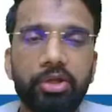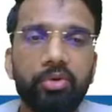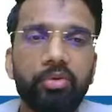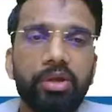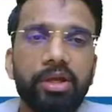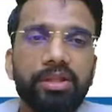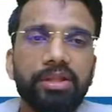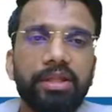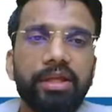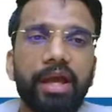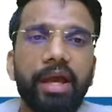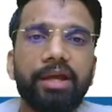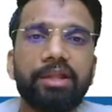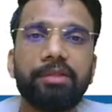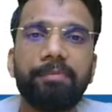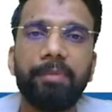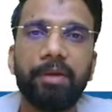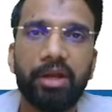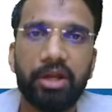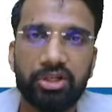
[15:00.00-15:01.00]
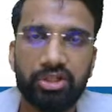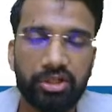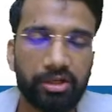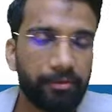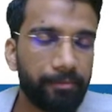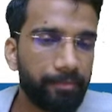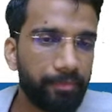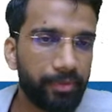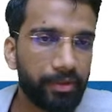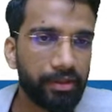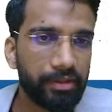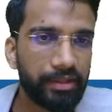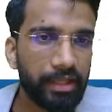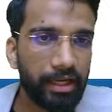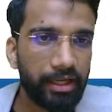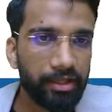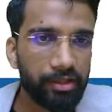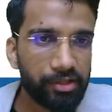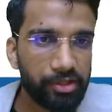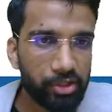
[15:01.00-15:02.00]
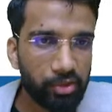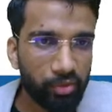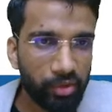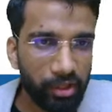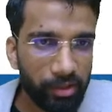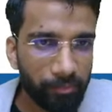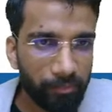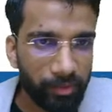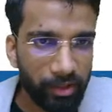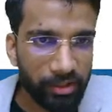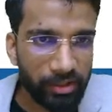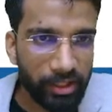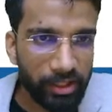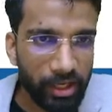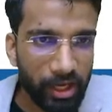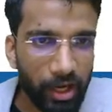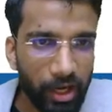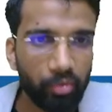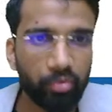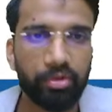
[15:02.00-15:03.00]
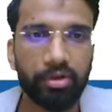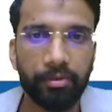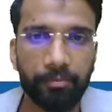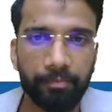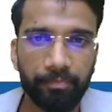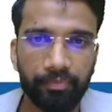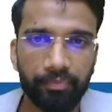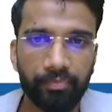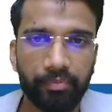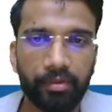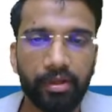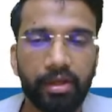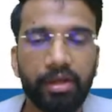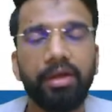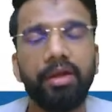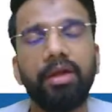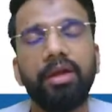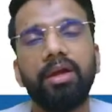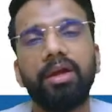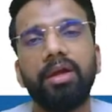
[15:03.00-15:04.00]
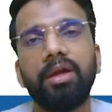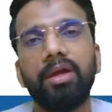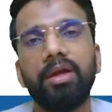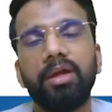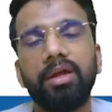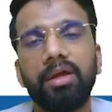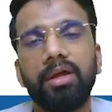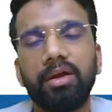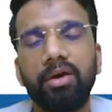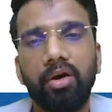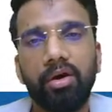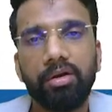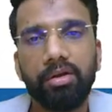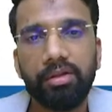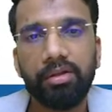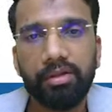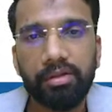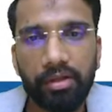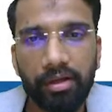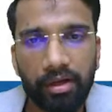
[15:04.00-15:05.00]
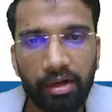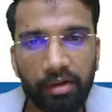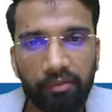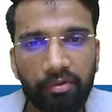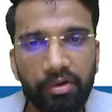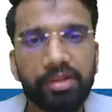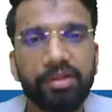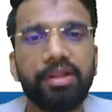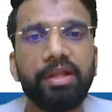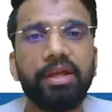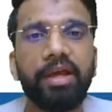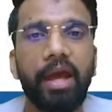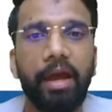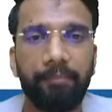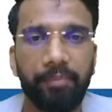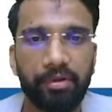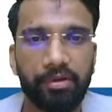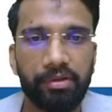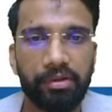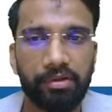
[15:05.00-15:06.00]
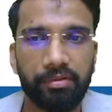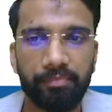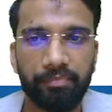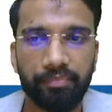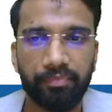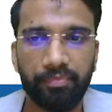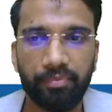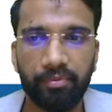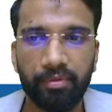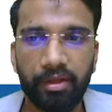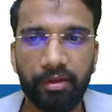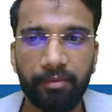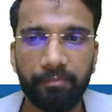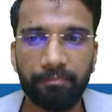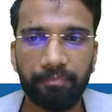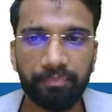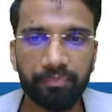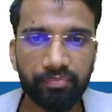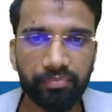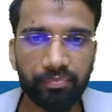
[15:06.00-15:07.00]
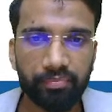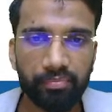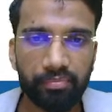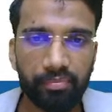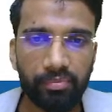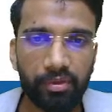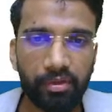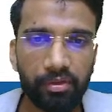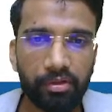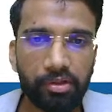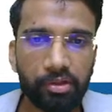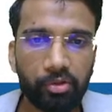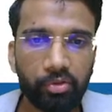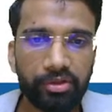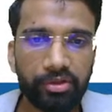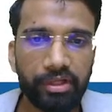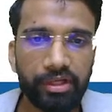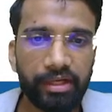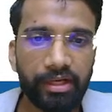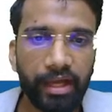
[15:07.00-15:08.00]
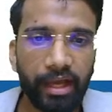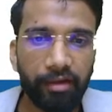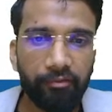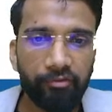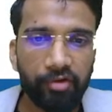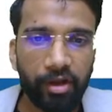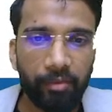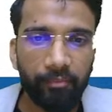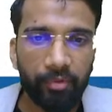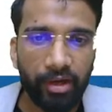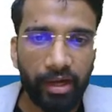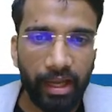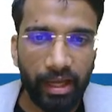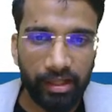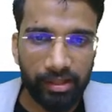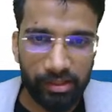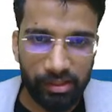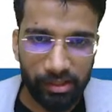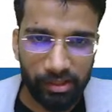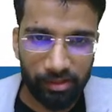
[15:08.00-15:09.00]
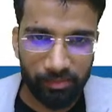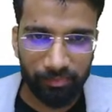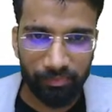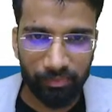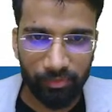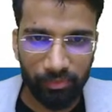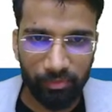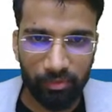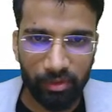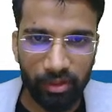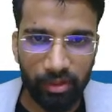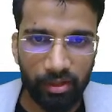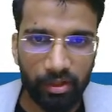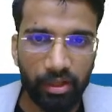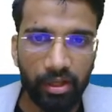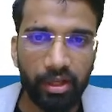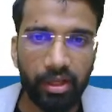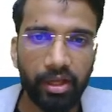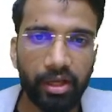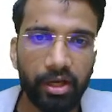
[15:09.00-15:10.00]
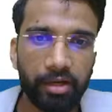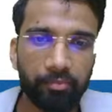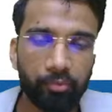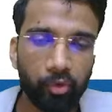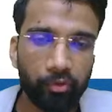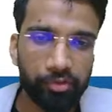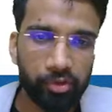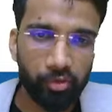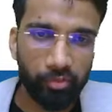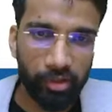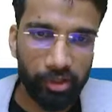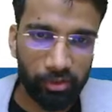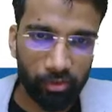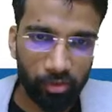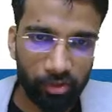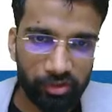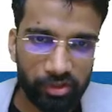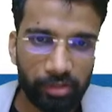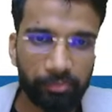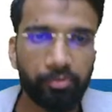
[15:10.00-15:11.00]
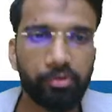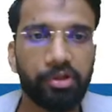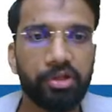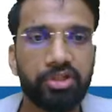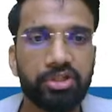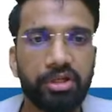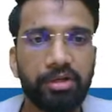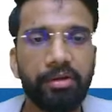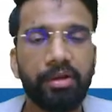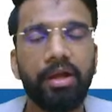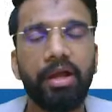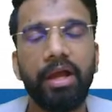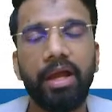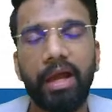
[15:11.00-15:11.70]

During the expiration, that is during breathing out, okay, reverse thing happens. Okay, so the diaphragm relaxes, okay, it moves to its original position.